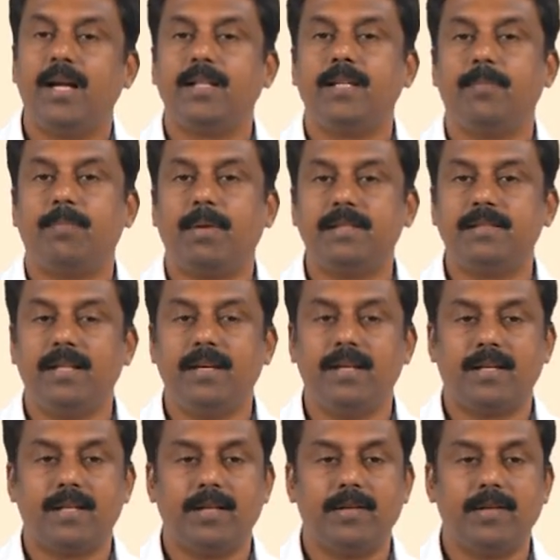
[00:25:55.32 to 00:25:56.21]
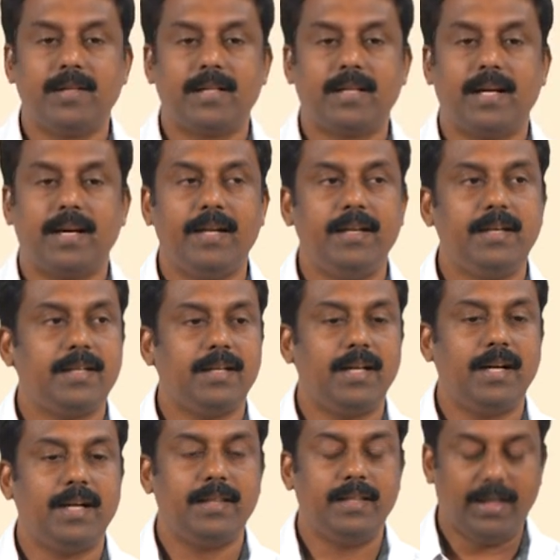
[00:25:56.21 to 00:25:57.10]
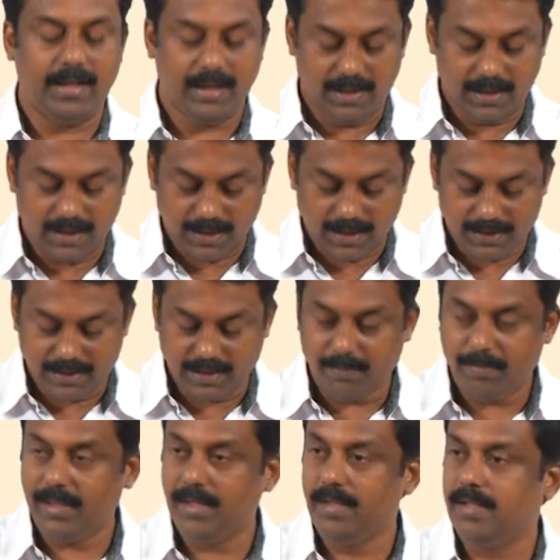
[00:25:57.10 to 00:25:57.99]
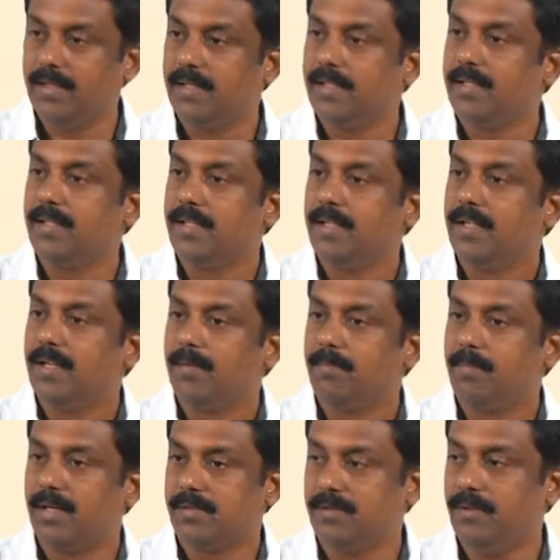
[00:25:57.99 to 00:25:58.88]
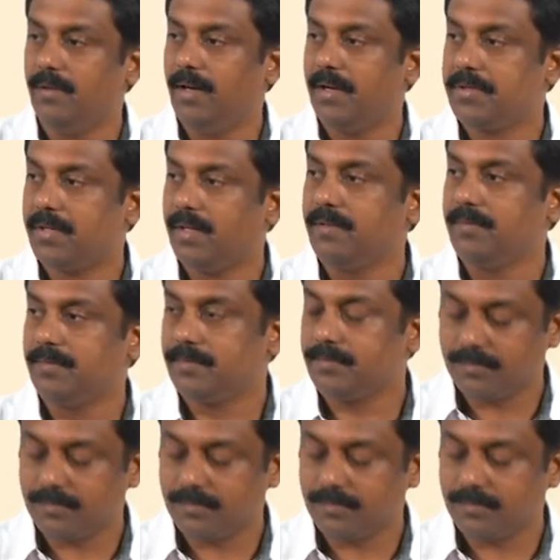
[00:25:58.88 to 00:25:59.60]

the pulsing current and then uh, TP pulse duration.